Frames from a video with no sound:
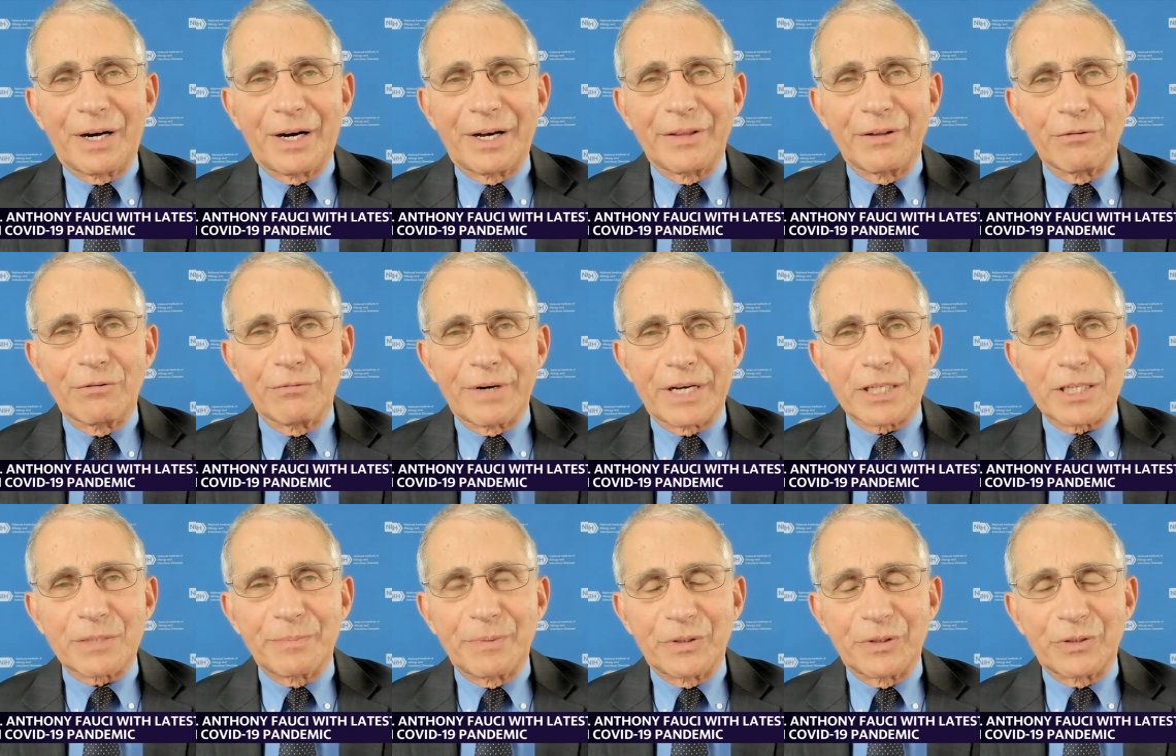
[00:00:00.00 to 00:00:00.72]
by the
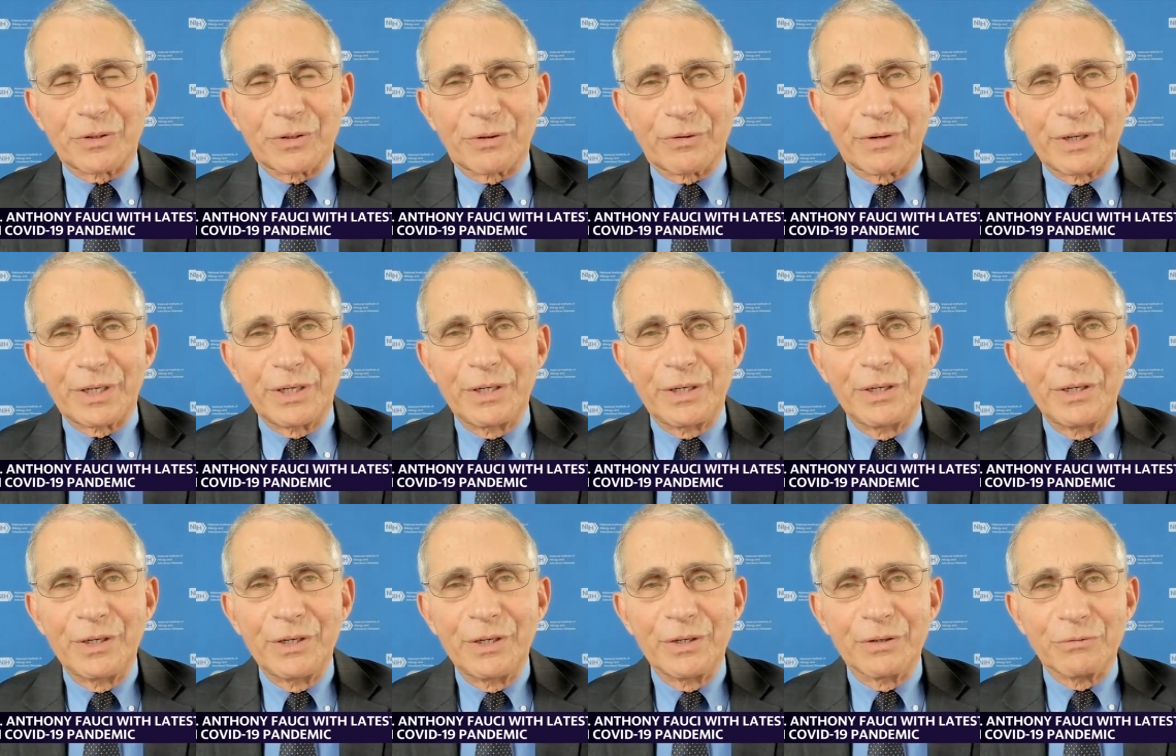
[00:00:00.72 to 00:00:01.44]

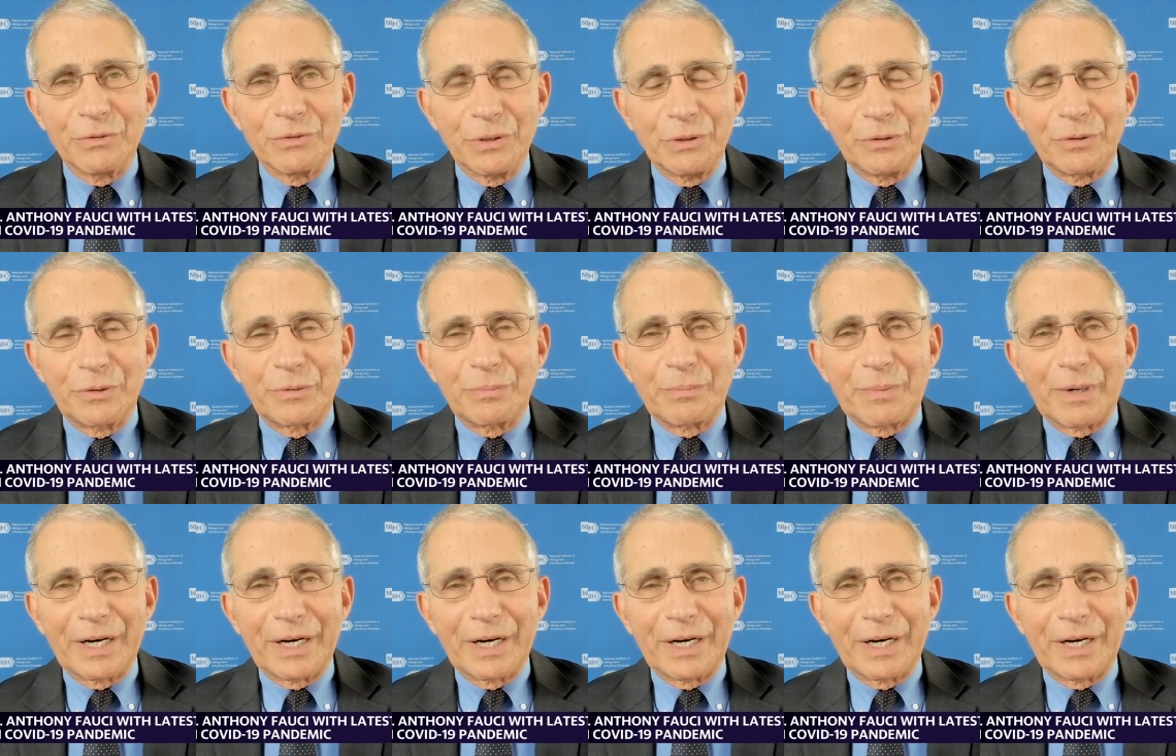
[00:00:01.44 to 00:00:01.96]
respiratory route,